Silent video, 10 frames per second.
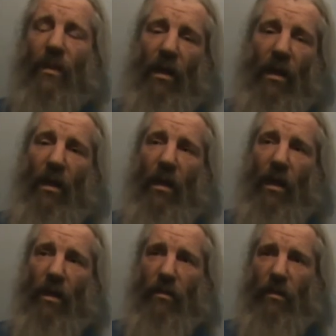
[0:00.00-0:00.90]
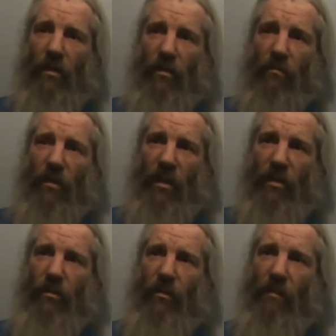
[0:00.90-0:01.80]
It's called
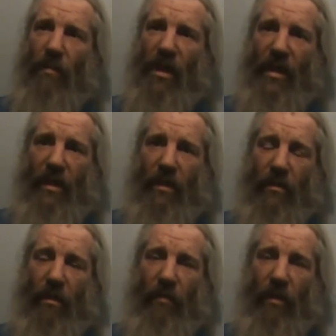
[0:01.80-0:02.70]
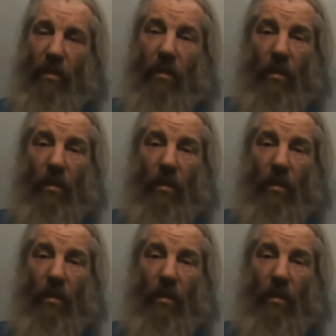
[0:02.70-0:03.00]
SUMA Sumner